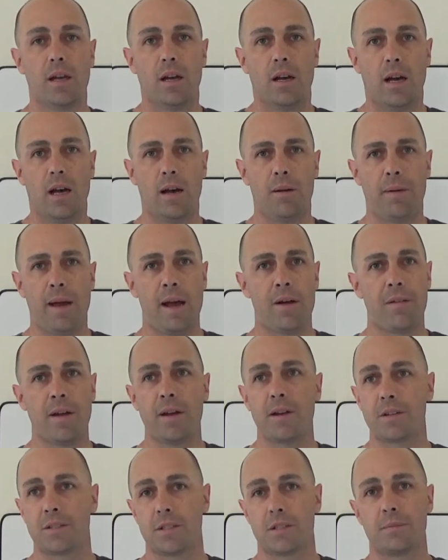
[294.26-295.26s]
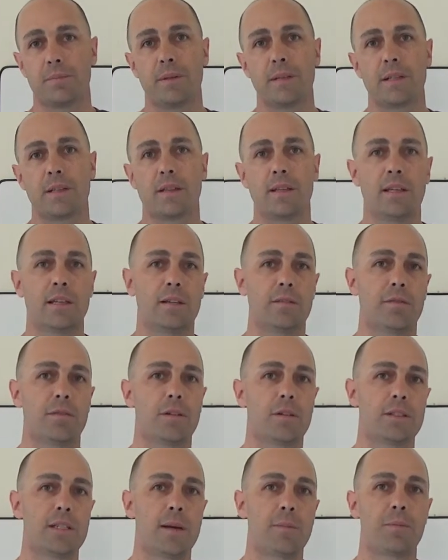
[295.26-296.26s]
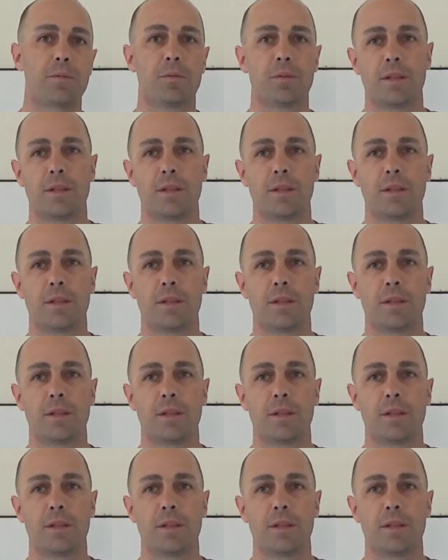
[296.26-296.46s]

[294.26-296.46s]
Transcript: Outliers are a big thing. For example,